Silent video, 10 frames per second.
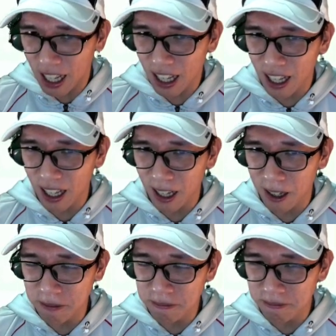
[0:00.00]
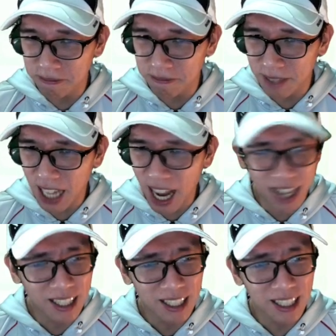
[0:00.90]
Yeah,
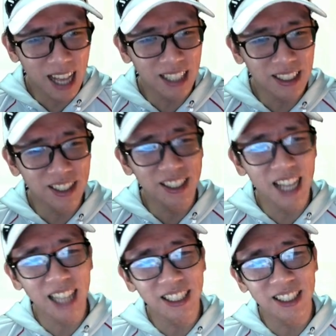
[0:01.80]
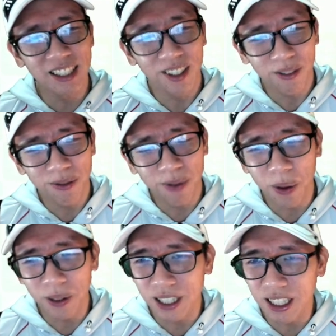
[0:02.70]
that's
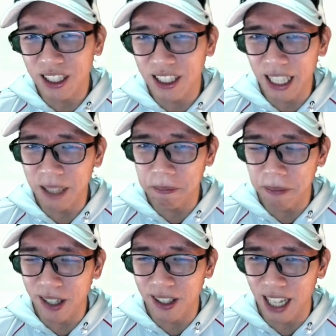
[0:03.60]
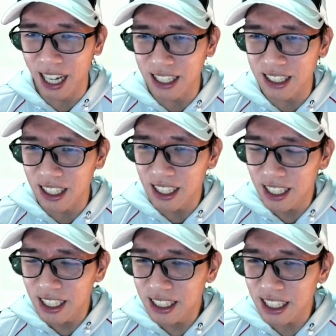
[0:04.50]
for this sync pair, guys.
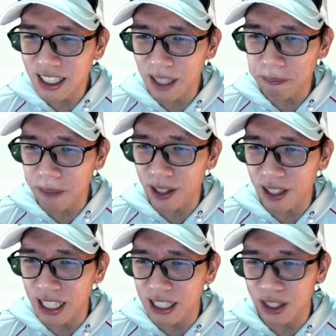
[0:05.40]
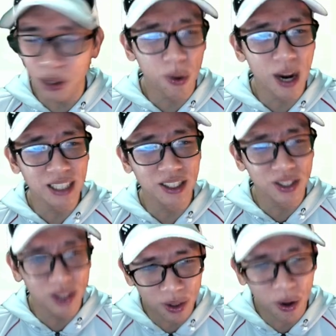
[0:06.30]
This sync pair is quite
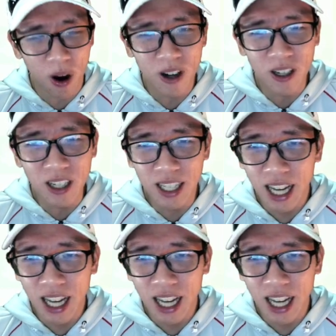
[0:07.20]
strong.